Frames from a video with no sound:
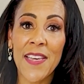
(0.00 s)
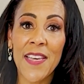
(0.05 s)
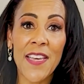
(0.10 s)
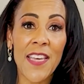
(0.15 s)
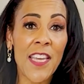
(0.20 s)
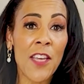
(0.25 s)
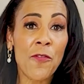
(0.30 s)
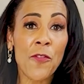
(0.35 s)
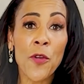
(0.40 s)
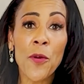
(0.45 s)

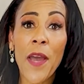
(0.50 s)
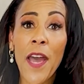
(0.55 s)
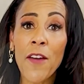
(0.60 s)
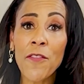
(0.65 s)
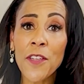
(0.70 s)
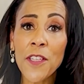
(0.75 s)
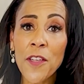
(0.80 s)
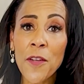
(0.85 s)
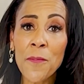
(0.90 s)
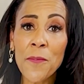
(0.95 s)
If you
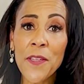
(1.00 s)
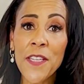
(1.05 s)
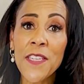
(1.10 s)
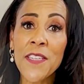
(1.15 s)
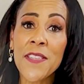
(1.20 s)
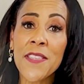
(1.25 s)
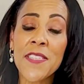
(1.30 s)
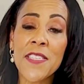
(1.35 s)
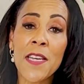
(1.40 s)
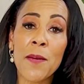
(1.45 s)
haven't
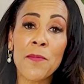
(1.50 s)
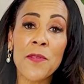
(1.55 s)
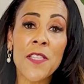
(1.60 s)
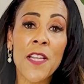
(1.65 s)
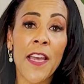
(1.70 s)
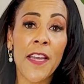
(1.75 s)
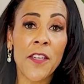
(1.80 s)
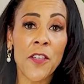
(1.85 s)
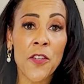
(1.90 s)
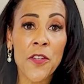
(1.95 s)
completed steps
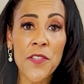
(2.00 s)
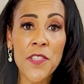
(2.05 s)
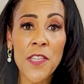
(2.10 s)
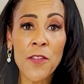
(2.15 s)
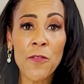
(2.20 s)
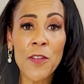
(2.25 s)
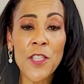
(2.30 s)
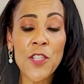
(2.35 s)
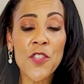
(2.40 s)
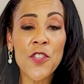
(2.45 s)
like nursing
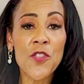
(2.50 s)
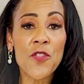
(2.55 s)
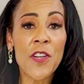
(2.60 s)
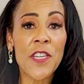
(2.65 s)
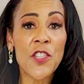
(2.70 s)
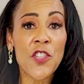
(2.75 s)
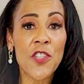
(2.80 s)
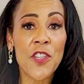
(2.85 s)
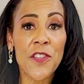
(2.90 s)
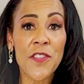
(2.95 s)

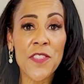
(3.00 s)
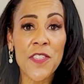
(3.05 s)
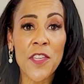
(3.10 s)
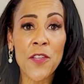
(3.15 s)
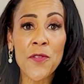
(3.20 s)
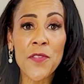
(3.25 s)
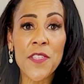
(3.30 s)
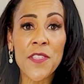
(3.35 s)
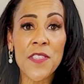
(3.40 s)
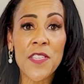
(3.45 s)
registration and
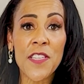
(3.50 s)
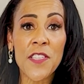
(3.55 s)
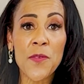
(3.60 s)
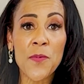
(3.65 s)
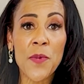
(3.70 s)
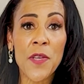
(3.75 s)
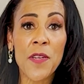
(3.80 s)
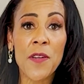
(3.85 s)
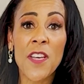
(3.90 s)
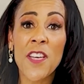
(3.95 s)
skills
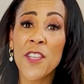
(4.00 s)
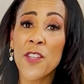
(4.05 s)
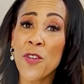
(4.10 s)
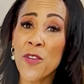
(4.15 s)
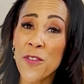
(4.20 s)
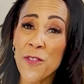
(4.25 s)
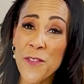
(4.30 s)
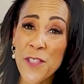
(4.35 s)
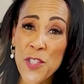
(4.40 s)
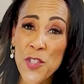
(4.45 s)
assessment, your
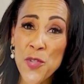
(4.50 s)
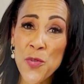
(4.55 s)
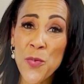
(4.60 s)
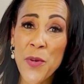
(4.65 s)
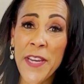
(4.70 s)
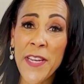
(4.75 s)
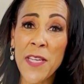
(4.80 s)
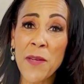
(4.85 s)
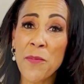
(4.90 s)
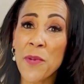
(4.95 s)
official
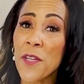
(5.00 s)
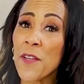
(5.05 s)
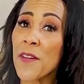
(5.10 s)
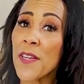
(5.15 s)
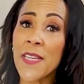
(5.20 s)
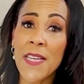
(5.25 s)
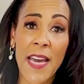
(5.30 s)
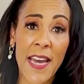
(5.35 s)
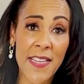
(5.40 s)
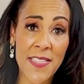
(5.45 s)
waiting
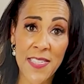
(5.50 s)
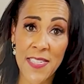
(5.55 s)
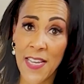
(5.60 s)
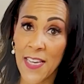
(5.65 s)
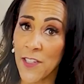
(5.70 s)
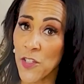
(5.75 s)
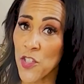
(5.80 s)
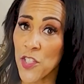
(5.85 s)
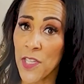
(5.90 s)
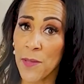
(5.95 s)
period hasn't
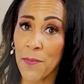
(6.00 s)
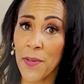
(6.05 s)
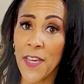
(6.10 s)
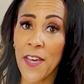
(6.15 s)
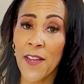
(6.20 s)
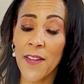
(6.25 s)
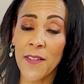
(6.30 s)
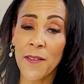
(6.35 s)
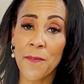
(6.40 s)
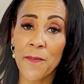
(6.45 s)
actually
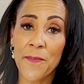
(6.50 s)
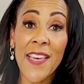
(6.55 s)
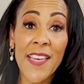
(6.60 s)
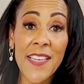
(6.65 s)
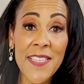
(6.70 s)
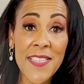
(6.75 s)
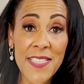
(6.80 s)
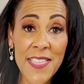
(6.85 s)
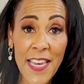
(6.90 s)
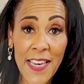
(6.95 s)
begun.
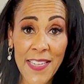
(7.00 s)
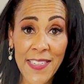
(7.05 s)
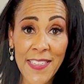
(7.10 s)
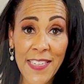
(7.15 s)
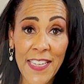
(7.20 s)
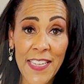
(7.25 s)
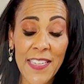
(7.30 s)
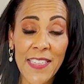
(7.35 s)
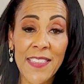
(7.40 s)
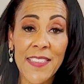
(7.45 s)

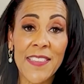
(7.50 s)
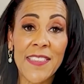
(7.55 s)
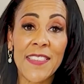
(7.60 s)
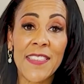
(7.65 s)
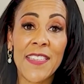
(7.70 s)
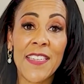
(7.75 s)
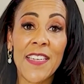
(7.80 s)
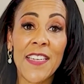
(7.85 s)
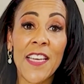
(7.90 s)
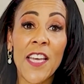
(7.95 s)
Secondly,
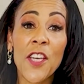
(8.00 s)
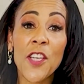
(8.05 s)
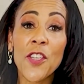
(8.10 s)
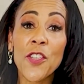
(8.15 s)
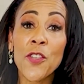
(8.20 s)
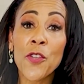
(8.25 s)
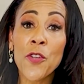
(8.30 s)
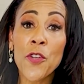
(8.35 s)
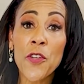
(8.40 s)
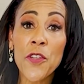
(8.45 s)

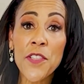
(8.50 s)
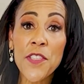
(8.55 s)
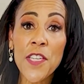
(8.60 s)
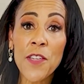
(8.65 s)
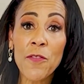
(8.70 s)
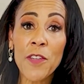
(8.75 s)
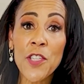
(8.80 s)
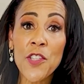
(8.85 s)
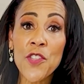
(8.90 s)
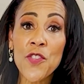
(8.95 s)
your nursing
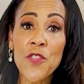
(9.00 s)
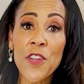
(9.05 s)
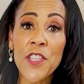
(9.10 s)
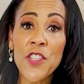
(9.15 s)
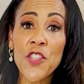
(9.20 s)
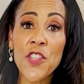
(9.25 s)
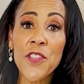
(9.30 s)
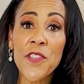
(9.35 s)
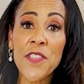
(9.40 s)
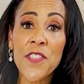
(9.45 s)

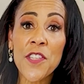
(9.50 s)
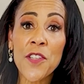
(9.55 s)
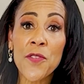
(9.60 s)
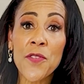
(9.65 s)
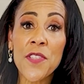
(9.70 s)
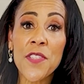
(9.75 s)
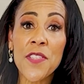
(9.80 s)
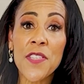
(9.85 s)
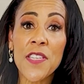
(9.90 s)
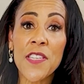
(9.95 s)
registration and
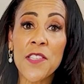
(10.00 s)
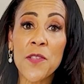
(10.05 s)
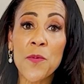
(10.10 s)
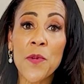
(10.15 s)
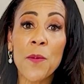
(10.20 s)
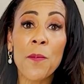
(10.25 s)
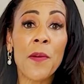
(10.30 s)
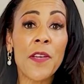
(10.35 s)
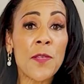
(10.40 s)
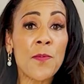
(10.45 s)
skills
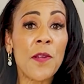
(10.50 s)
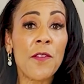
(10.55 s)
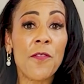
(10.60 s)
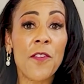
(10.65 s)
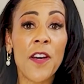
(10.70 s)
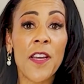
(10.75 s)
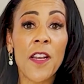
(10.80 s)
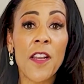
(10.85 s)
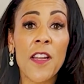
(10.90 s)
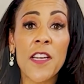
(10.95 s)
assessment must be
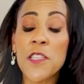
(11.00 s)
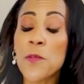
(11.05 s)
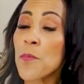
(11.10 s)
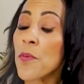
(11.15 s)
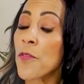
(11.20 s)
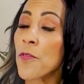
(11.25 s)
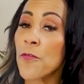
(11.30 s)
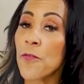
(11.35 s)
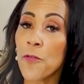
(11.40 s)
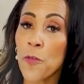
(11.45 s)
finalised
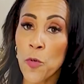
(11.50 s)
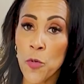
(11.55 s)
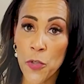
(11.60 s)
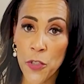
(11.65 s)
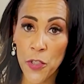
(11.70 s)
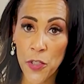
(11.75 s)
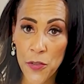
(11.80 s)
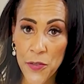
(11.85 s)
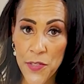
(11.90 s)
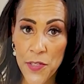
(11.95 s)
before
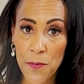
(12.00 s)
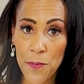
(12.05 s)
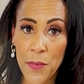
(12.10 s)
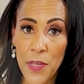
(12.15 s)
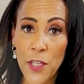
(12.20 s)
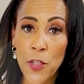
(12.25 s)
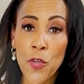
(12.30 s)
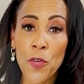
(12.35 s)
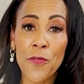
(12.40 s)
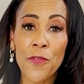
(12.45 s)
you submit
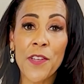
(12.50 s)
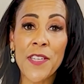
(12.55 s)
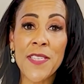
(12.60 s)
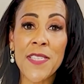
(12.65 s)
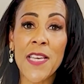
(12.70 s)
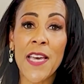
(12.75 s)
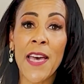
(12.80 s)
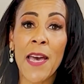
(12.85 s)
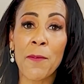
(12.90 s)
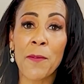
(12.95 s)
your
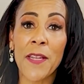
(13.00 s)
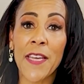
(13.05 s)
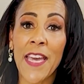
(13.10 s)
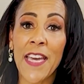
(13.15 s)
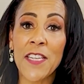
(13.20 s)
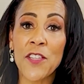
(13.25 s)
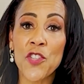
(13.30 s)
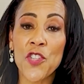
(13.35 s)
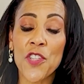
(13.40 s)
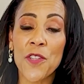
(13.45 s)
visa
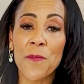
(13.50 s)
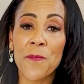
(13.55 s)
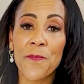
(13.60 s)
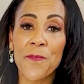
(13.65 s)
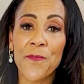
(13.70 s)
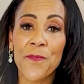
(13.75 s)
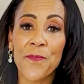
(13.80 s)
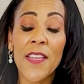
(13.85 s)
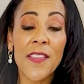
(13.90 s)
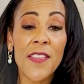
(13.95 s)
application.
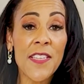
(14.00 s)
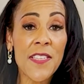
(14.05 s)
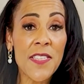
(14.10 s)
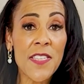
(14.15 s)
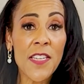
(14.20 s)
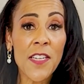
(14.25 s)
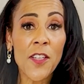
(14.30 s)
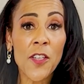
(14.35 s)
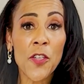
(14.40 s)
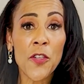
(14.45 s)
This
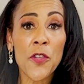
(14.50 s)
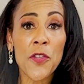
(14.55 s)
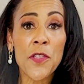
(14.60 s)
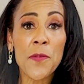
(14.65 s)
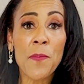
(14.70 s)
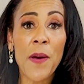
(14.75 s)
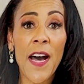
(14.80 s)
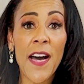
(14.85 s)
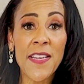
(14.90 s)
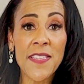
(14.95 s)
includes
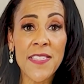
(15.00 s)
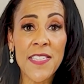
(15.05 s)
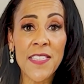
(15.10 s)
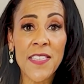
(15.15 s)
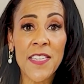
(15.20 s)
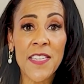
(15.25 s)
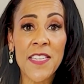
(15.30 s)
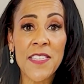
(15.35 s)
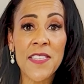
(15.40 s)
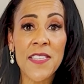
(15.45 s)
passing the
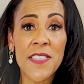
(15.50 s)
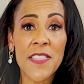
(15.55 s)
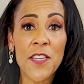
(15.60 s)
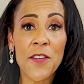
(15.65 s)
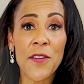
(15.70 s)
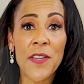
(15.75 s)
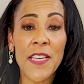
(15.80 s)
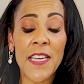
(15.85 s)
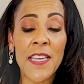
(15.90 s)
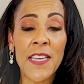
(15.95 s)

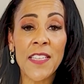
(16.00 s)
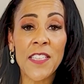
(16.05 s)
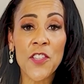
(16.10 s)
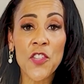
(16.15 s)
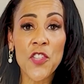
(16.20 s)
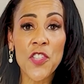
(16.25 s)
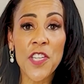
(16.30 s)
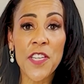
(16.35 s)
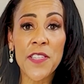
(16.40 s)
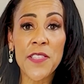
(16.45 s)
necessary English
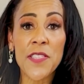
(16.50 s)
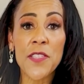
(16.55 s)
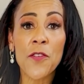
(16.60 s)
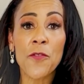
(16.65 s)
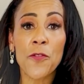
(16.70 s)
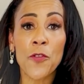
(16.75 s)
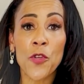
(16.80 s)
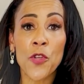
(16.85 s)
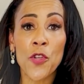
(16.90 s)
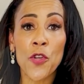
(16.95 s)
tests
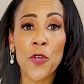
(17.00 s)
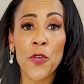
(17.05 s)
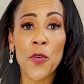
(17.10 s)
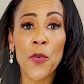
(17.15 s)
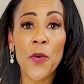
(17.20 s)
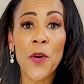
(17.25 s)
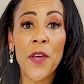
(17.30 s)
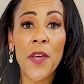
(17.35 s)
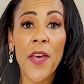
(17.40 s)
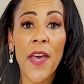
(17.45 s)
for you
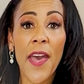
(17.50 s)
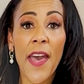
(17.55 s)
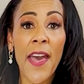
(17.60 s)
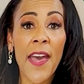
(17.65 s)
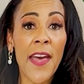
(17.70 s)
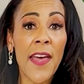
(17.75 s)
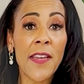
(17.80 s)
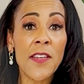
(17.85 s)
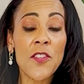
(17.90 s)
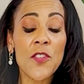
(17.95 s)

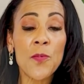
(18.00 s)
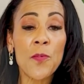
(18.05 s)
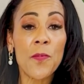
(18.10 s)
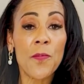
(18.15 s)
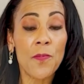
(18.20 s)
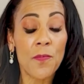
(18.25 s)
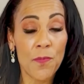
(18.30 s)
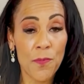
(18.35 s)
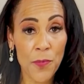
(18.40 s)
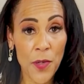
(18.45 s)
and
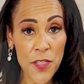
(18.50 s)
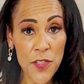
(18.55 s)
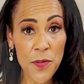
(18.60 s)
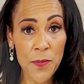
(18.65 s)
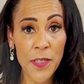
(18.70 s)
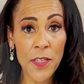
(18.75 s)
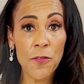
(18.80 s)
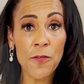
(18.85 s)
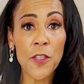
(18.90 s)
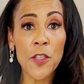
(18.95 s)

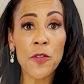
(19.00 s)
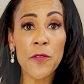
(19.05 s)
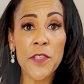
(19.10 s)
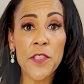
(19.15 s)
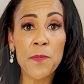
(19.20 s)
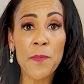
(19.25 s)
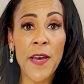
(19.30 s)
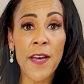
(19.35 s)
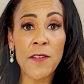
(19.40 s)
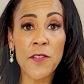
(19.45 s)
possibly for your
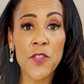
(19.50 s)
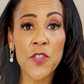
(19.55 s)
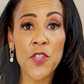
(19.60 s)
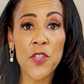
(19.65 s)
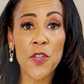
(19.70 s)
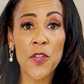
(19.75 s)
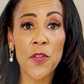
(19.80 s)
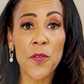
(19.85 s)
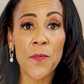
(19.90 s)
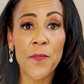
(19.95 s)
spouse
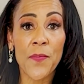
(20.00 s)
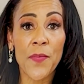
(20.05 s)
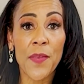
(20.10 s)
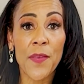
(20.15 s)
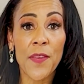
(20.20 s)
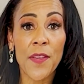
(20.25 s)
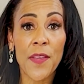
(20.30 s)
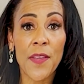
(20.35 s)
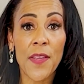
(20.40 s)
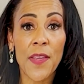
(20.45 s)
too.
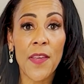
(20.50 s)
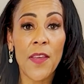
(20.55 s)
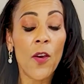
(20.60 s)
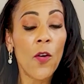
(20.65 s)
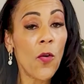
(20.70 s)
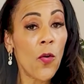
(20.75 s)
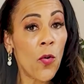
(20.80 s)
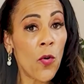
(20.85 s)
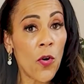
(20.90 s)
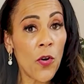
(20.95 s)

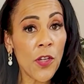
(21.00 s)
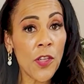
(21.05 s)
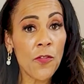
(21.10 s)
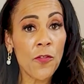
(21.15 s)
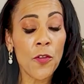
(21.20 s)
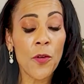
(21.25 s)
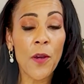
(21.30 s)
or if you